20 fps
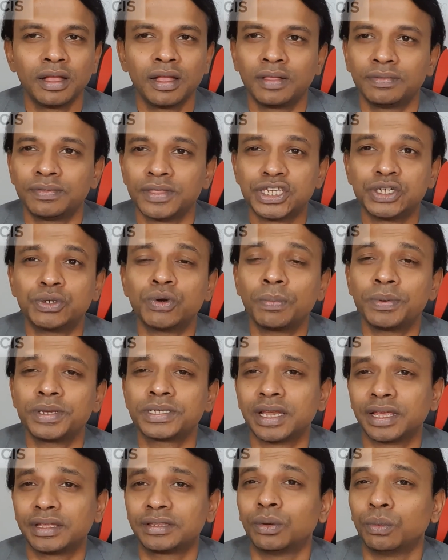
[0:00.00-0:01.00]
The GOP is
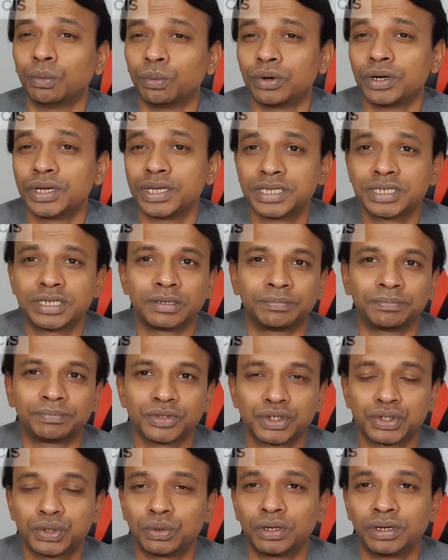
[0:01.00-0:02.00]
like the worst
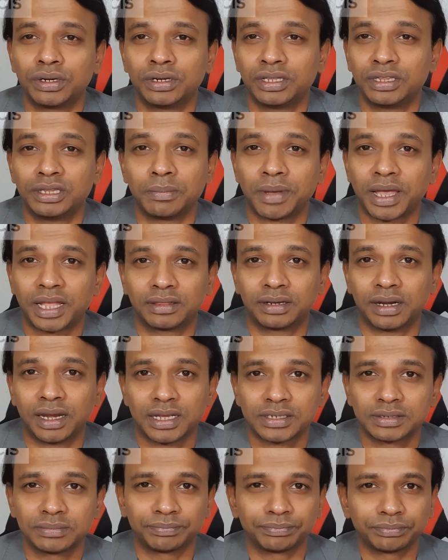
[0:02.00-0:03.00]
student in the math
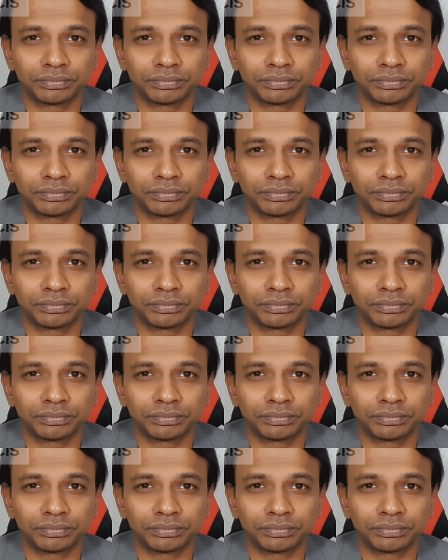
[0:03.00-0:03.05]
class.